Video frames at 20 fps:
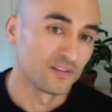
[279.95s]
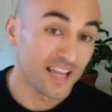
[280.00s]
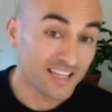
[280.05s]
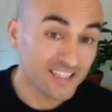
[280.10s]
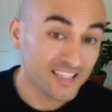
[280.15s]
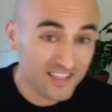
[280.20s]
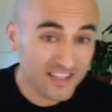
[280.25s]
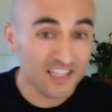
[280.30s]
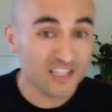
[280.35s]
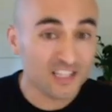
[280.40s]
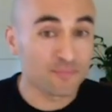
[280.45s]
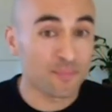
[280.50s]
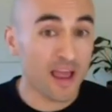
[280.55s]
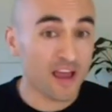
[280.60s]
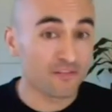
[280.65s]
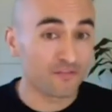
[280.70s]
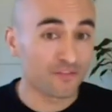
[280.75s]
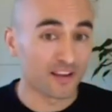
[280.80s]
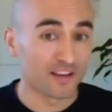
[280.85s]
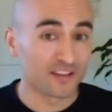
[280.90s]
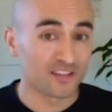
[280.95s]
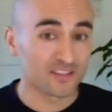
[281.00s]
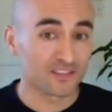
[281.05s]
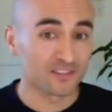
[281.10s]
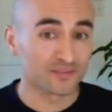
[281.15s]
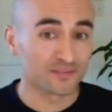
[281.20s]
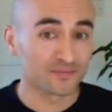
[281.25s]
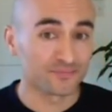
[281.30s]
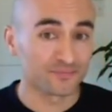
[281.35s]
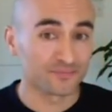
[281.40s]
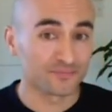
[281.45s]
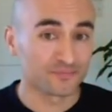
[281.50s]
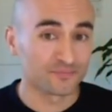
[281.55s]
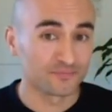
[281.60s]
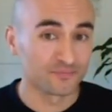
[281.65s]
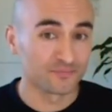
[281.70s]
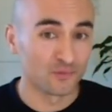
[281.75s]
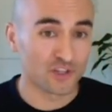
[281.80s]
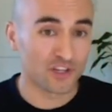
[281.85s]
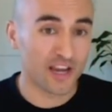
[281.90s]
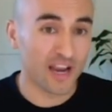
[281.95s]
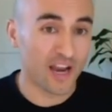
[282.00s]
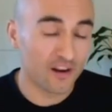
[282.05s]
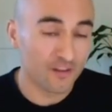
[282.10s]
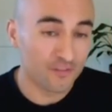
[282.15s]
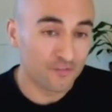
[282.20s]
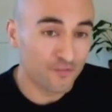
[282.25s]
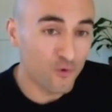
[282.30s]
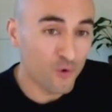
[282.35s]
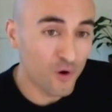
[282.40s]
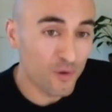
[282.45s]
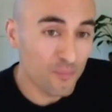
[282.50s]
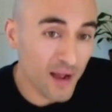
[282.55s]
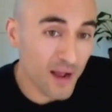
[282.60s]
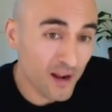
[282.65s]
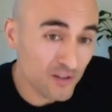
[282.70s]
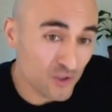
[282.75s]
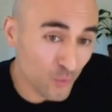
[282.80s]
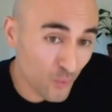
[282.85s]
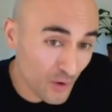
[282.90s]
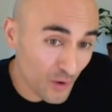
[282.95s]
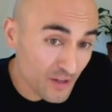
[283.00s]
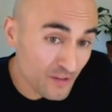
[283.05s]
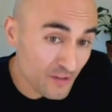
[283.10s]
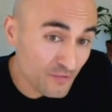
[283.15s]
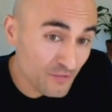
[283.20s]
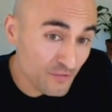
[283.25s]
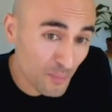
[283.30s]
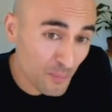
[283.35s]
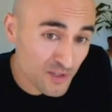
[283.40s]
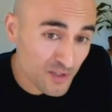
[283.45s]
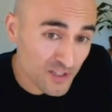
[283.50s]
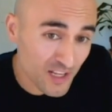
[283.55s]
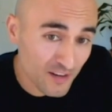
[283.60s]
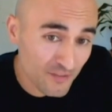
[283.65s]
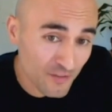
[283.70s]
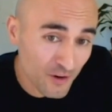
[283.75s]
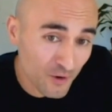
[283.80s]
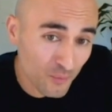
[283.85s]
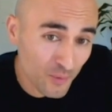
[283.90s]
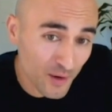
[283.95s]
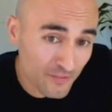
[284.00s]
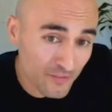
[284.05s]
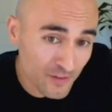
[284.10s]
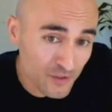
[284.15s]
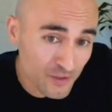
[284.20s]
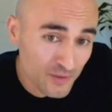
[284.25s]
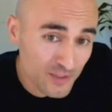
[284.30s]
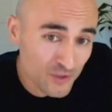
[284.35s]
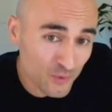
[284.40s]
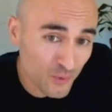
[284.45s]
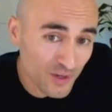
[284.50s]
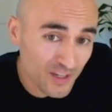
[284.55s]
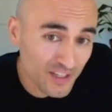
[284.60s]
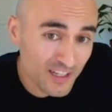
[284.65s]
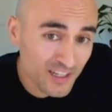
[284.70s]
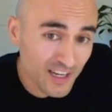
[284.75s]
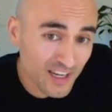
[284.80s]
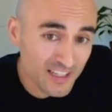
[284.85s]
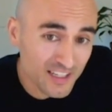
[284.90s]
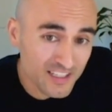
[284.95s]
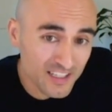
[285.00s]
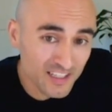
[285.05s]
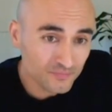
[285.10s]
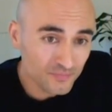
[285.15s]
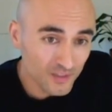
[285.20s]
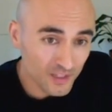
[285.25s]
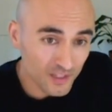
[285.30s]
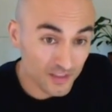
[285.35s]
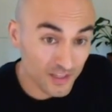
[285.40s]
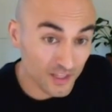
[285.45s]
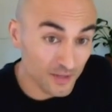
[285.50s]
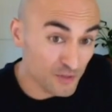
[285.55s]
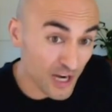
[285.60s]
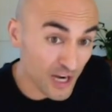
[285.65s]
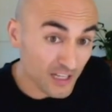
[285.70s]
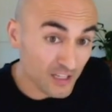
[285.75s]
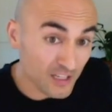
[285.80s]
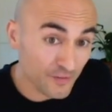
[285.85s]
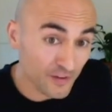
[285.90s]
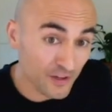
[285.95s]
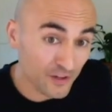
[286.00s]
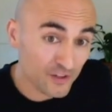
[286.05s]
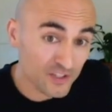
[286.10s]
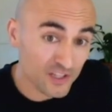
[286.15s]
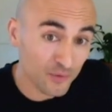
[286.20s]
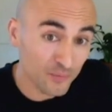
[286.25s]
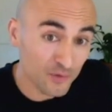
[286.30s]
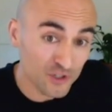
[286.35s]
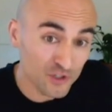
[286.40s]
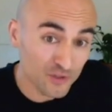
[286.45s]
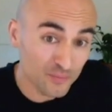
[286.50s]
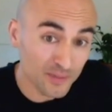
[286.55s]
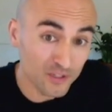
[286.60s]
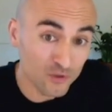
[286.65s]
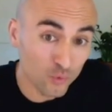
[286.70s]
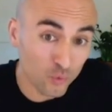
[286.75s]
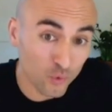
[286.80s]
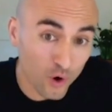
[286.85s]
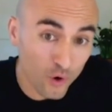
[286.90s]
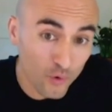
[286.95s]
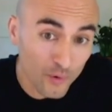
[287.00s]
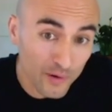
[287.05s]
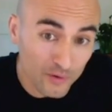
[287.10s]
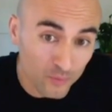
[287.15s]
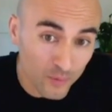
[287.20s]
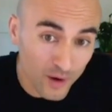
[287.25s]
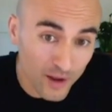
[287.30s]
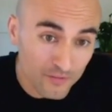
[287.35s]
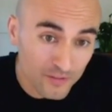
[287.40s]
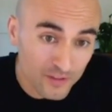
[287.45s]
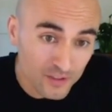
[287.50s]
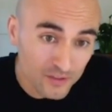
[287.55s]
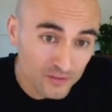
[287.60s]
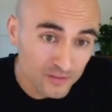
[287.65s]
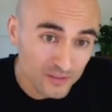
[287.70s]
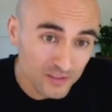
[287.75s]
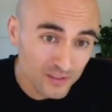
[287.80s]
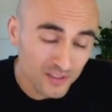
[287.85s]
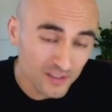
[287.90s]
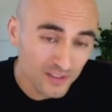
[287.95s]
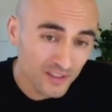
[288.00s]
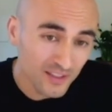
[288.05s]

is the expand phase, which accounted for about 24% of our revenue in 2019. The objective here is that we should be growing revenue